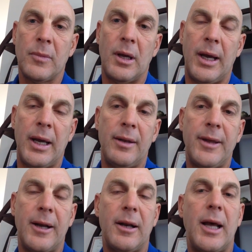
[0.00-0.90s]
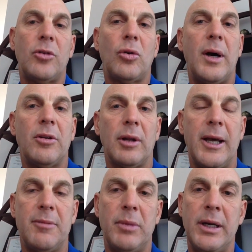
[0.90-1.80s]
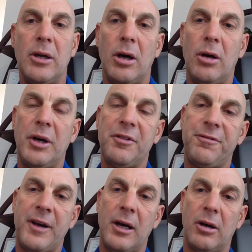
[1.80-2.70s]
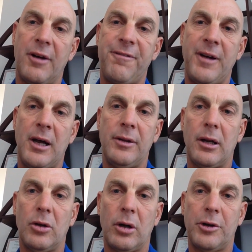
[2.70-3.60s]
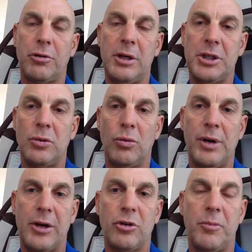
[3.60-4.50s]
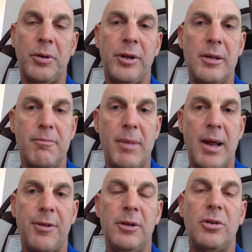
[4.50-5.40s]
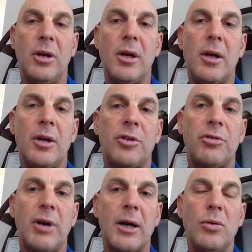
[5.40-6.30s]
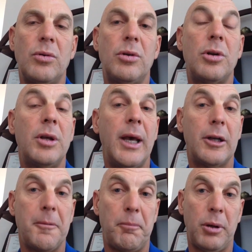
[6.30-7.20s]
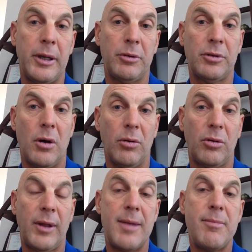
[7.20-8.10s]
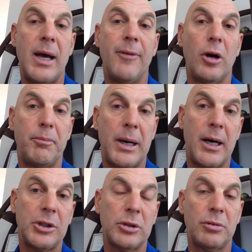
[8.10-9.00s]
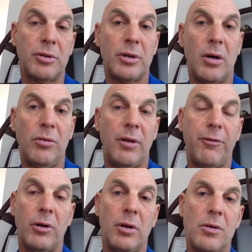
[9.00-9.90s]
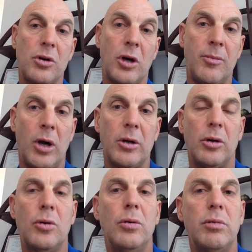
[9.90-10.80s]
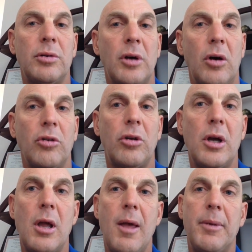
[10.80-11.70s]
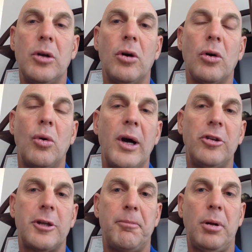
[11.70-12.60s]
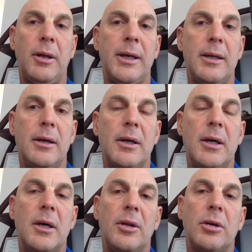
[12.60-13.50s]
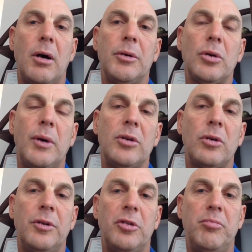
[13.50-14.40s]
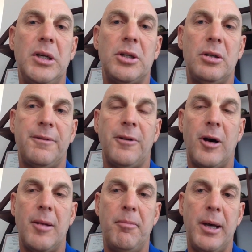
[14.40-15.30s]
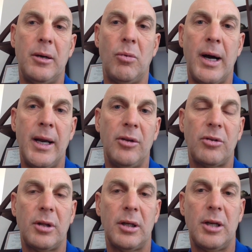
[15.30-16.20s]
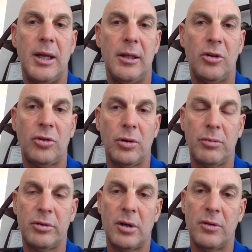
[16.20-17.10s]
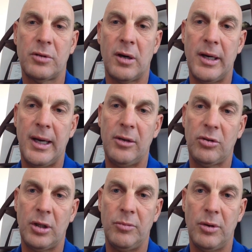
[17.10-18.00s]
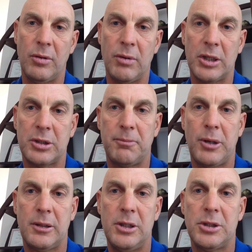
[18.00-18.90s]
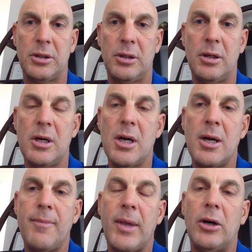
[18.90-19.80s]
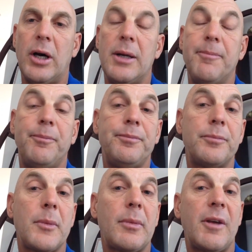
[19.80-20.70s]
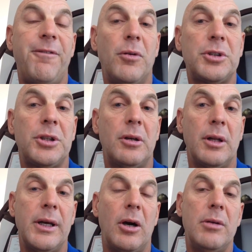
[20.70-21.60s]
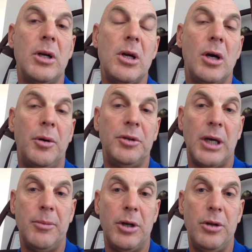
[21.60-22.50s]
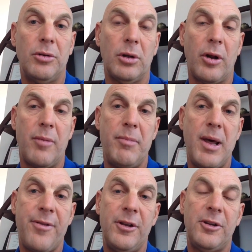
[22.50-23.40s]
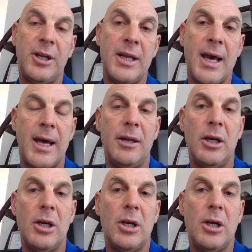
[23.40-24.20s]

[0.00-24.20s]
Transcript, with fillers: And that has always led me. I always found I found that a lot of traditional naturopathy methods struggled to get complete results. They may have got partial results, and for a long time, I got good results, but not always complete. So I was always on this mission to find better ways that, to get the sort of results I had seen with the Russian practitioner. And I fortunately, I, I was able to use a lot of the methods he had